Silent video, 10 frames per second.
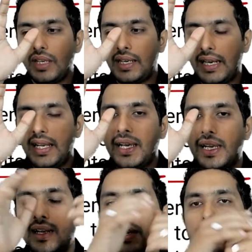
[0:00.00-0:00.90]
Getting
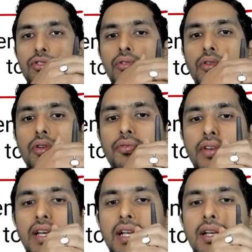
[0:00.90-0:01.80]
it? So
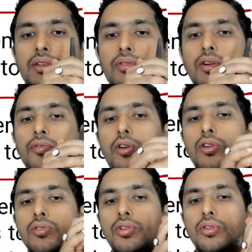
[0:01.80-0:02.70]
we do not want
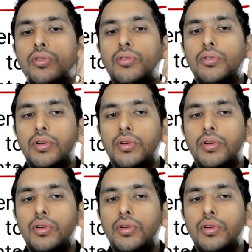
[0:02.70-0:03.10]
to,